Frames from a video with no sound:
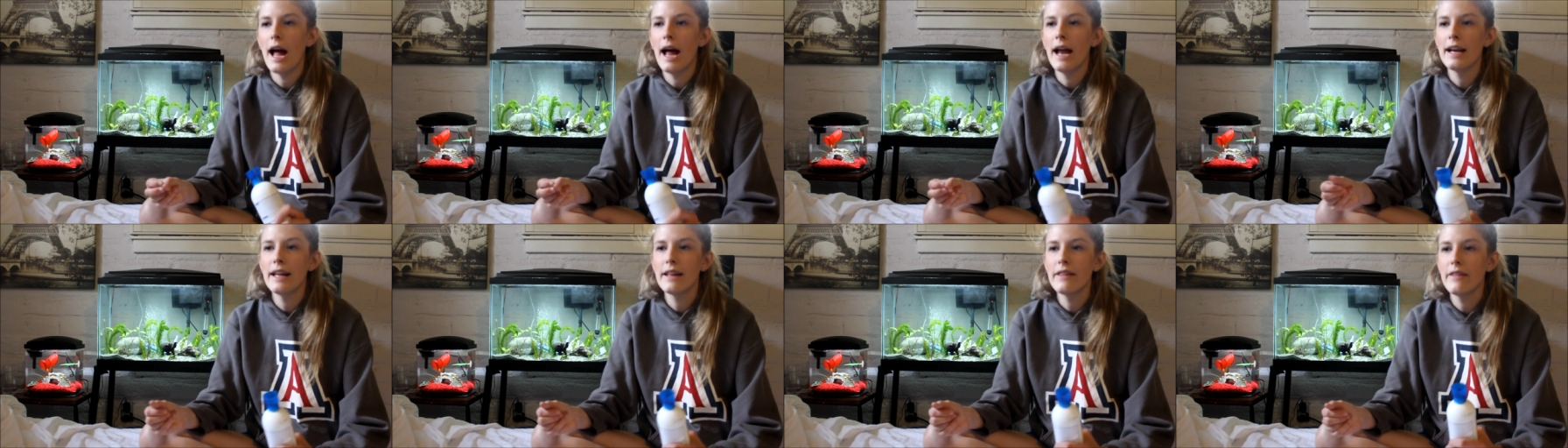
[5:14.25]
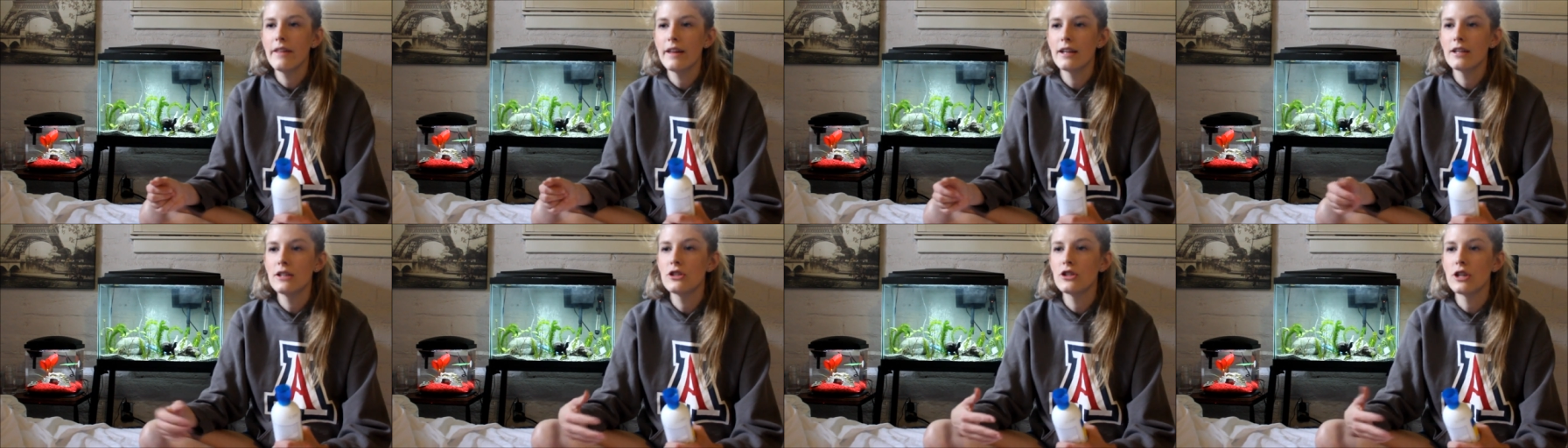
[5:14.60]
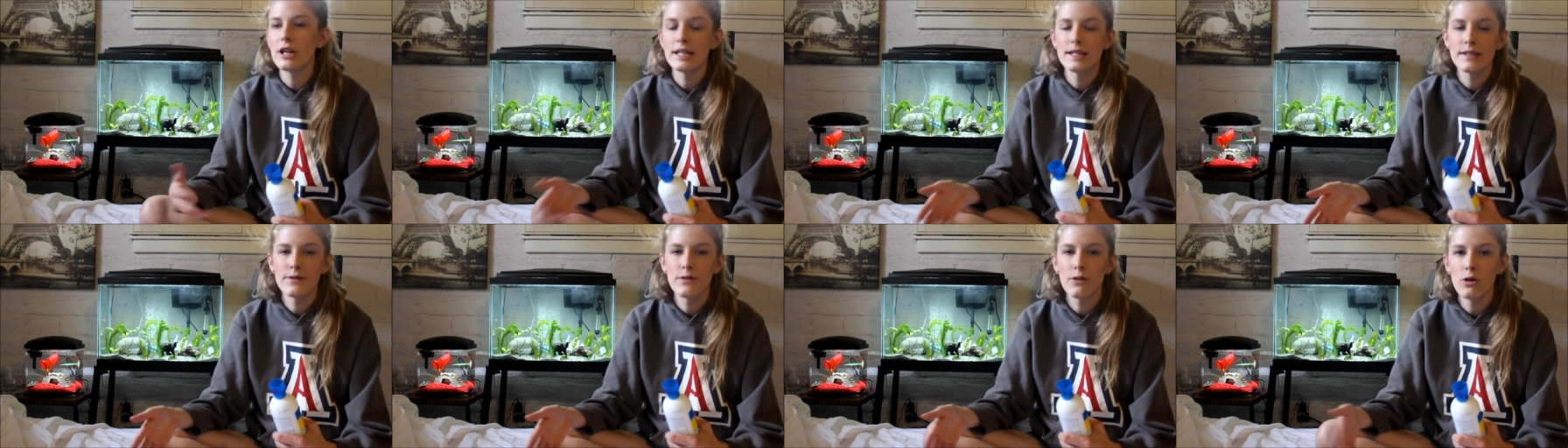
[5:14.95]
anything
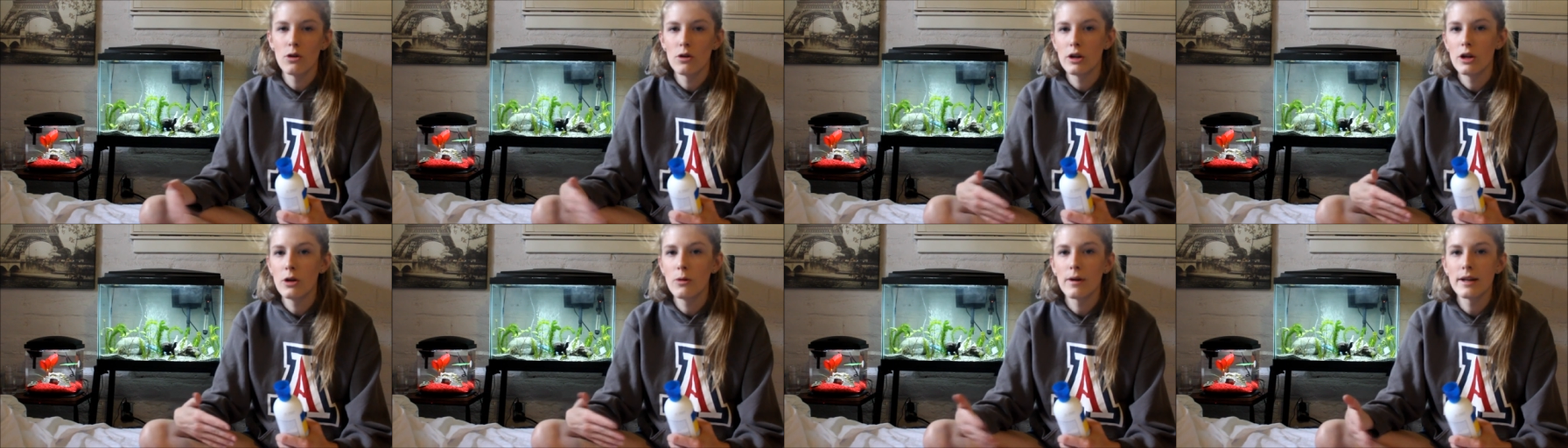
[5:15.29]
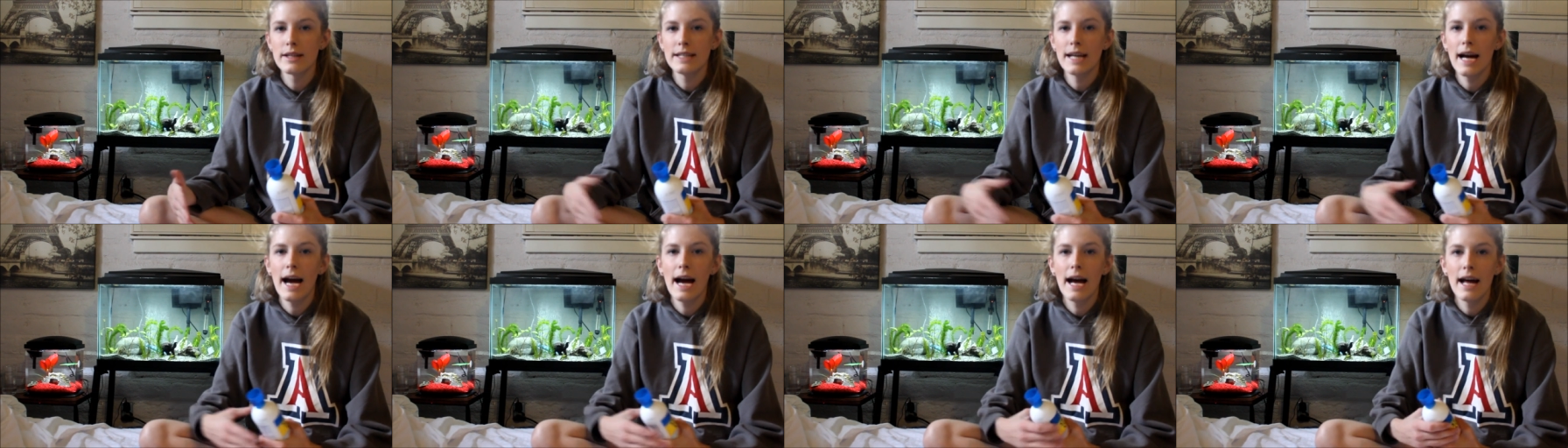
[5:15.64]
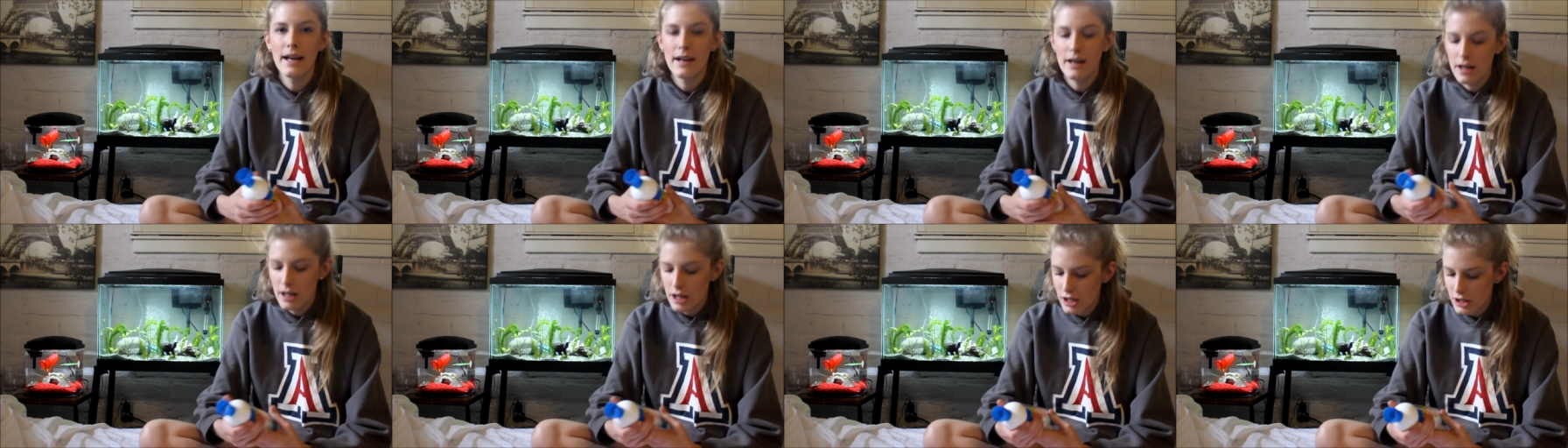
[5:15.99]
stressful you want to
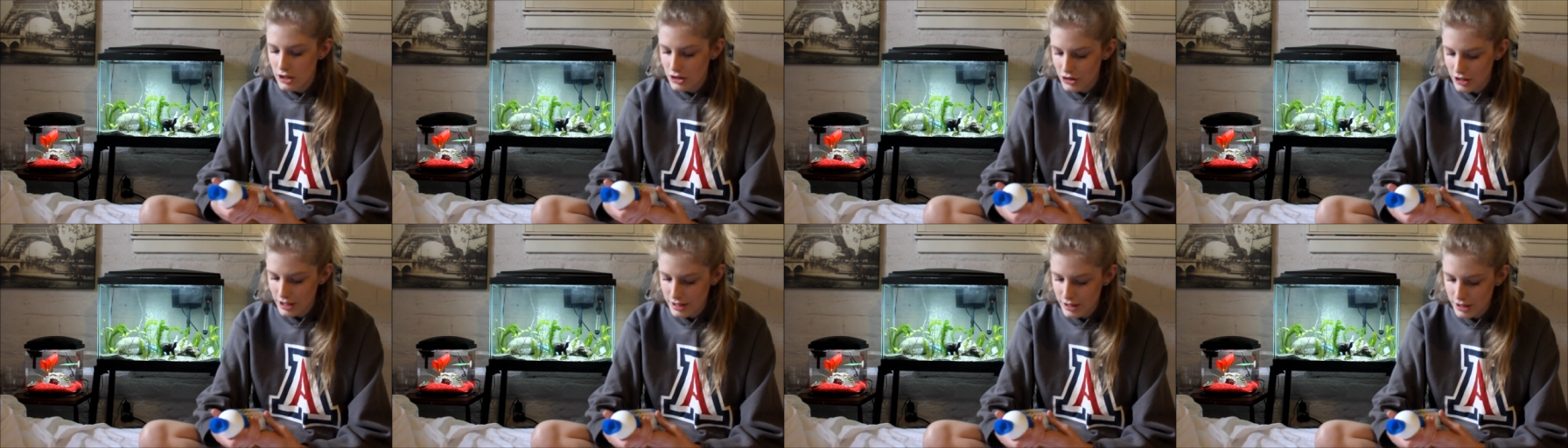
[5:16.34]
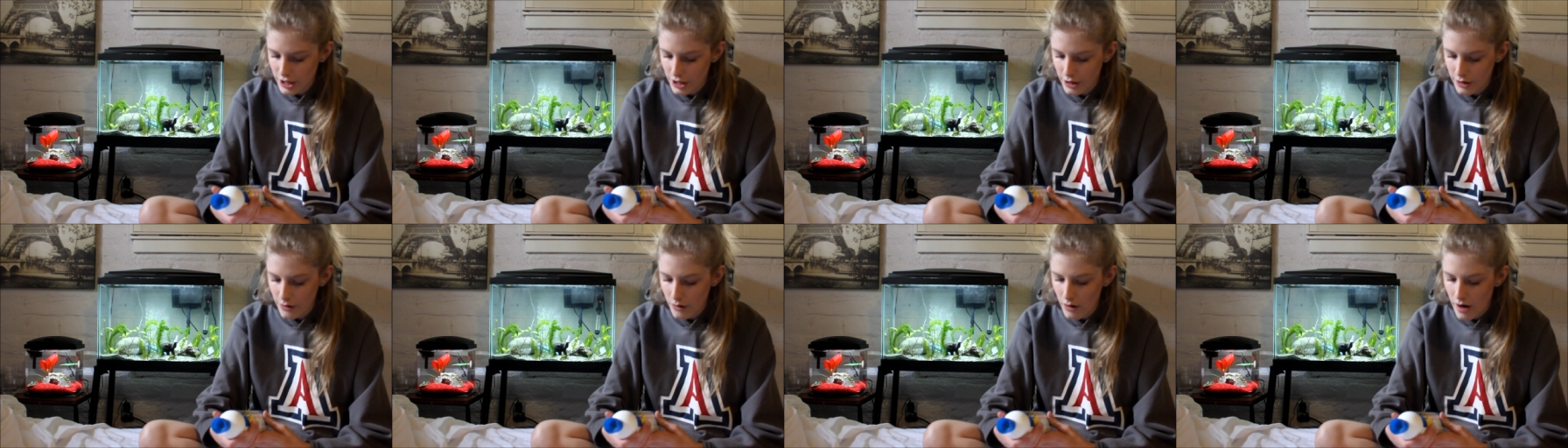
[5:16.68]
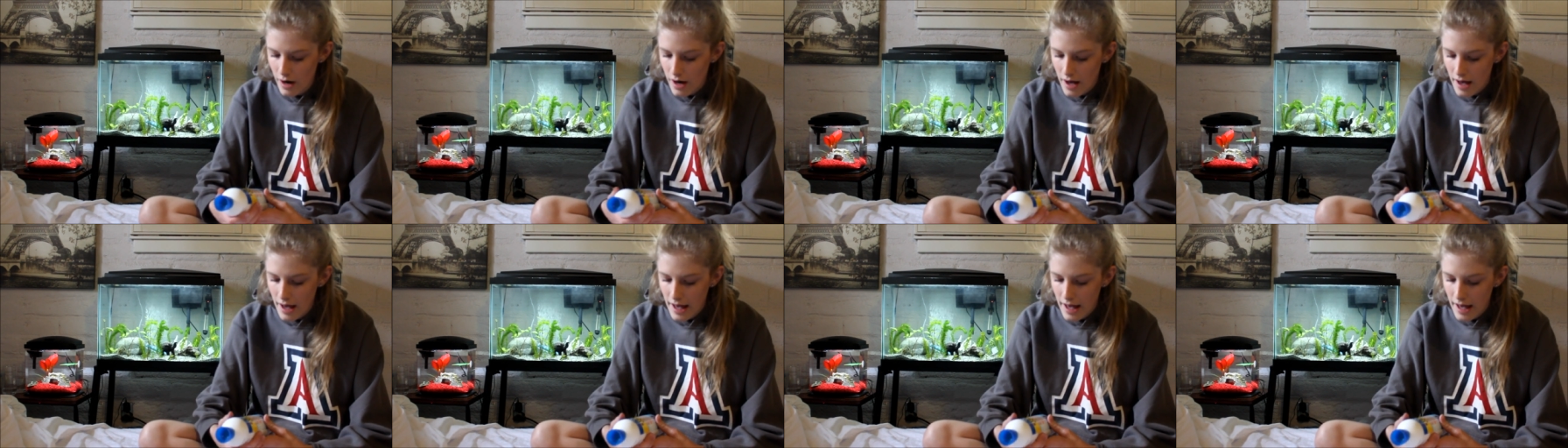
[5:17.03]
add stress coat.